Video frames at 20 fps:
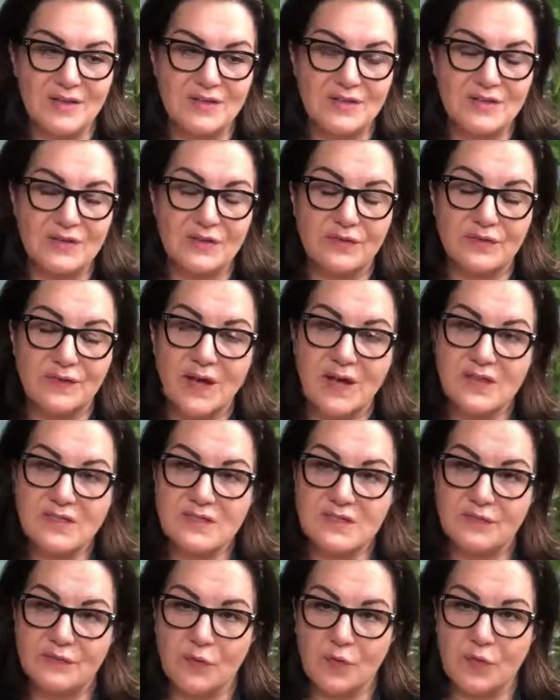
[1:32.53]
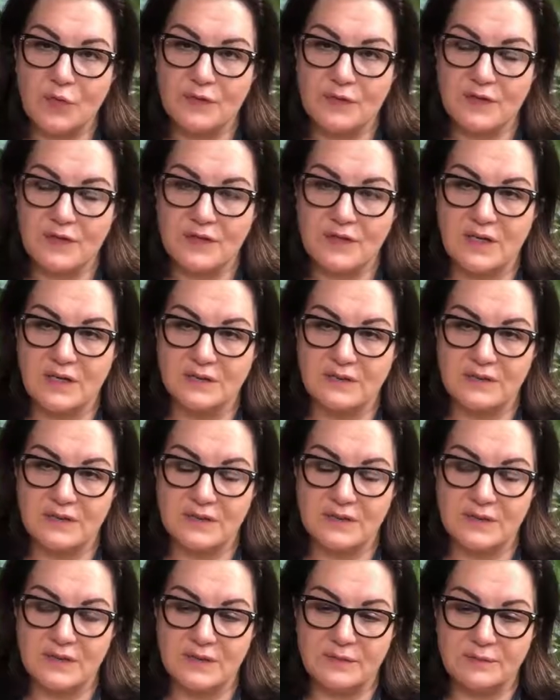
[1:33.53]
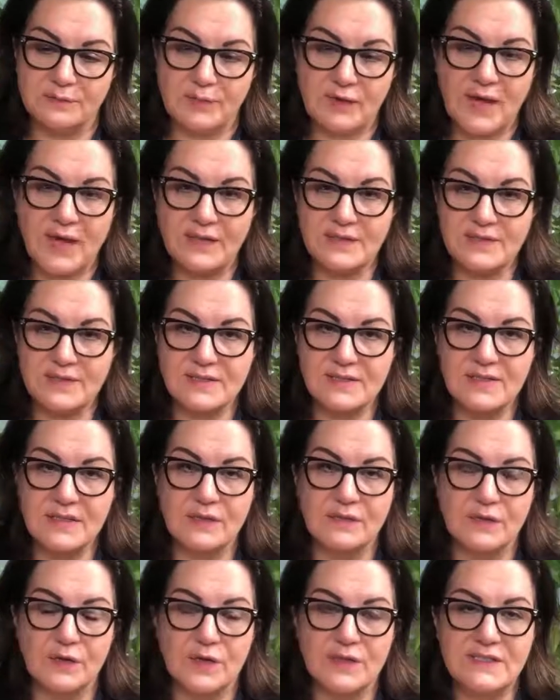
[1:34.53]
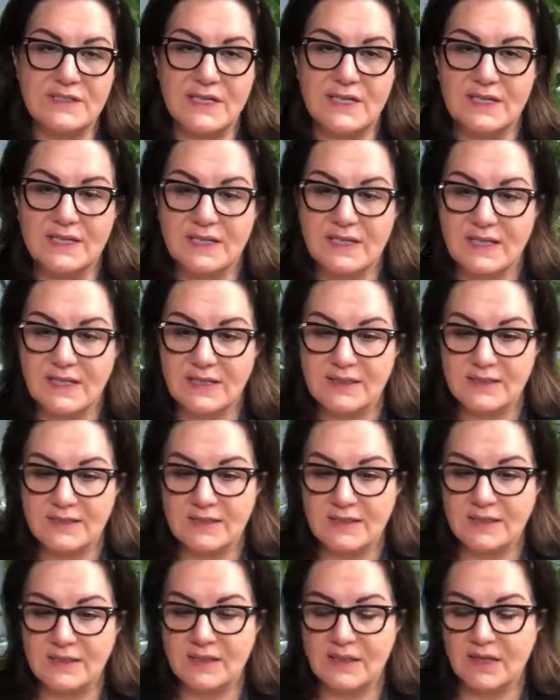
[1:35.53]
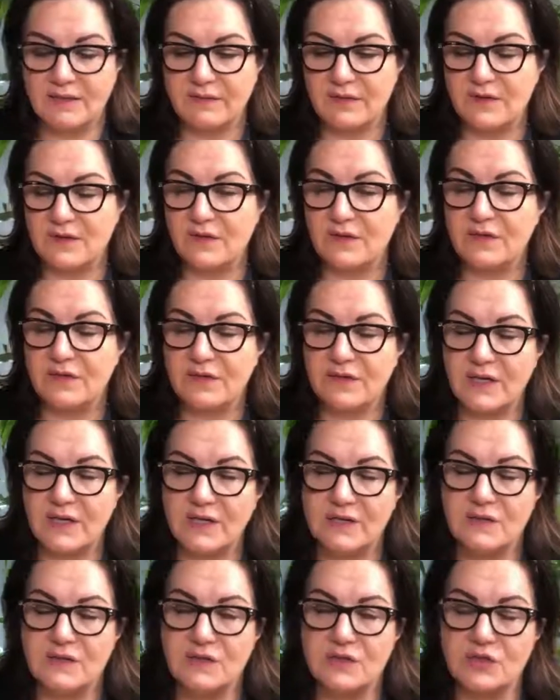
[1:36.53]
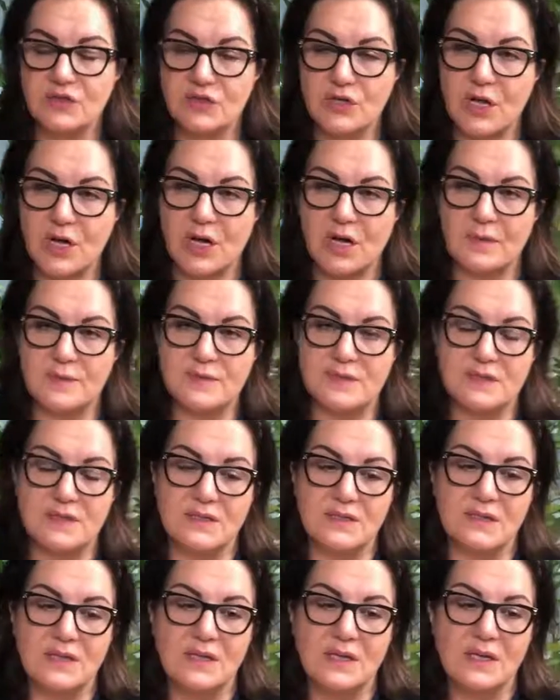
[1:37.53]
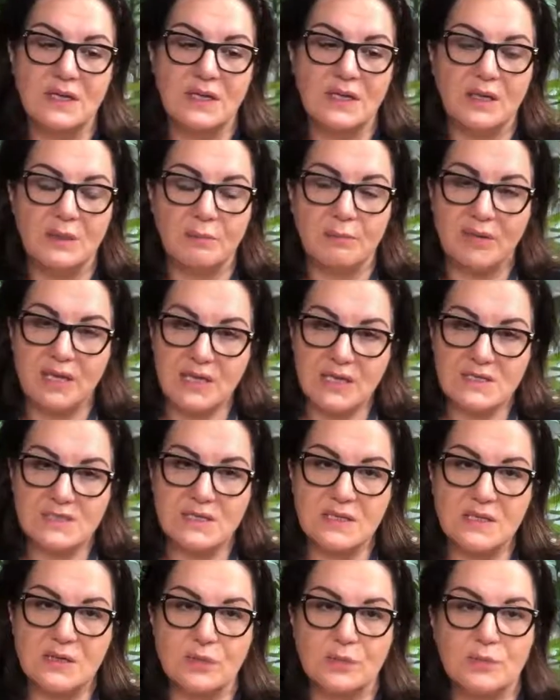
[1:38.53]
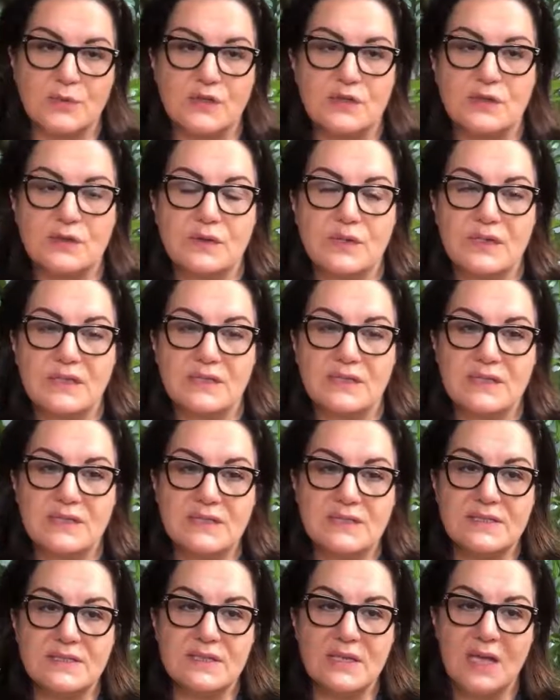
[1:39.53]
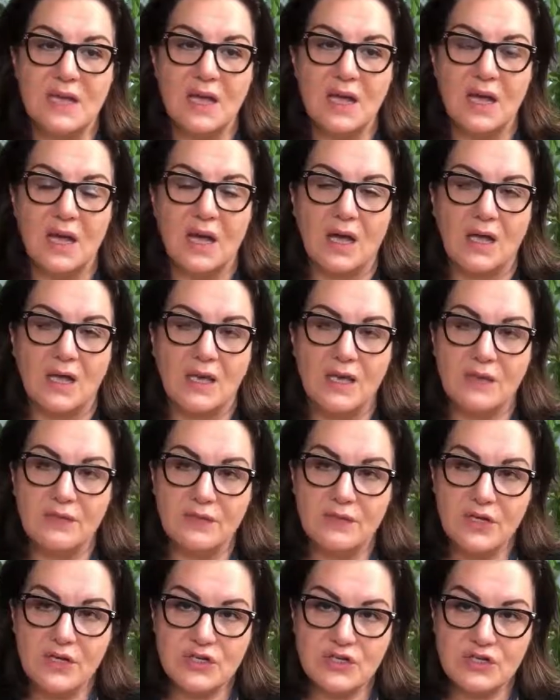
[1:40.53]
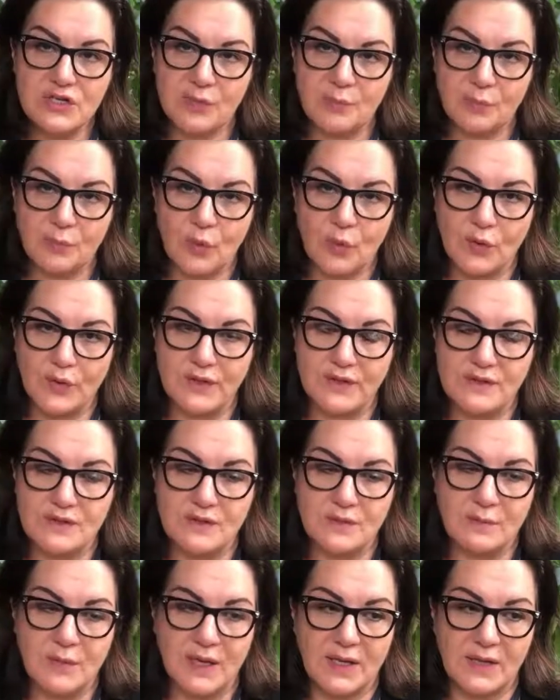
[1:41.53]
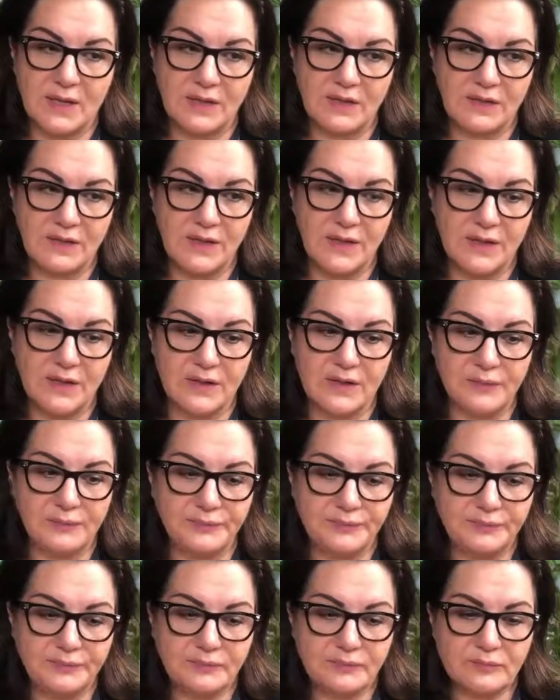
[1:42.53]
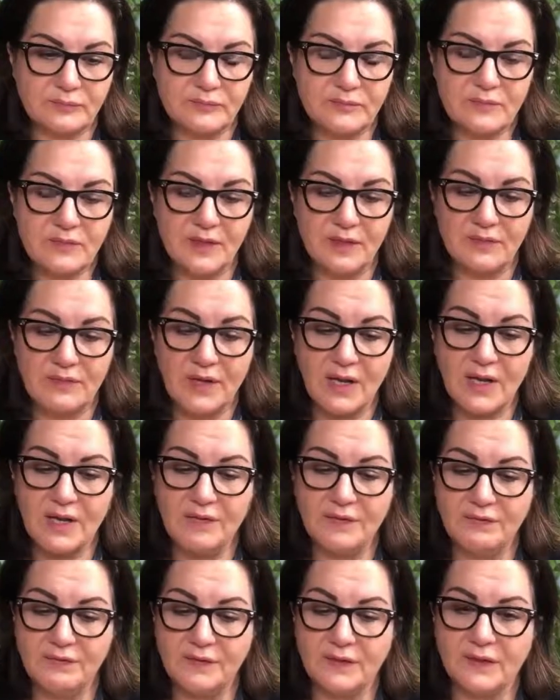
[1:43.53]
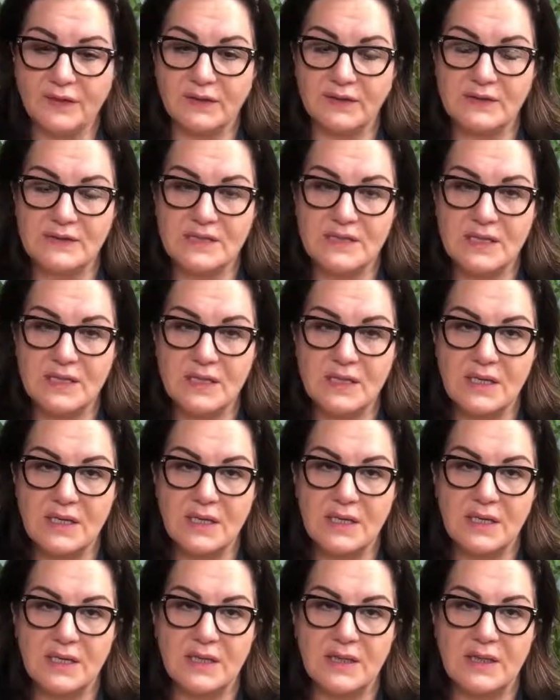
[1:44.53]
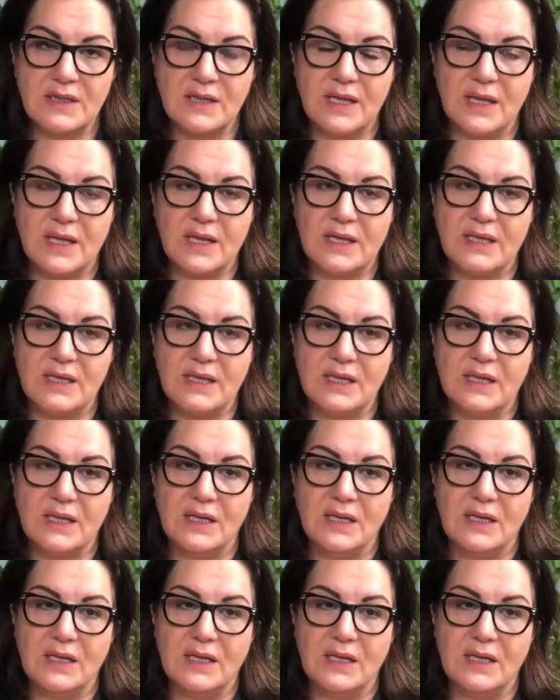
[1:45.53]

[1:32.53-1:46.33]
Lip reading: So fast forward, after practicing for a decade and having great jobs and amazing opportunities, I have reached a point in my career when I felt that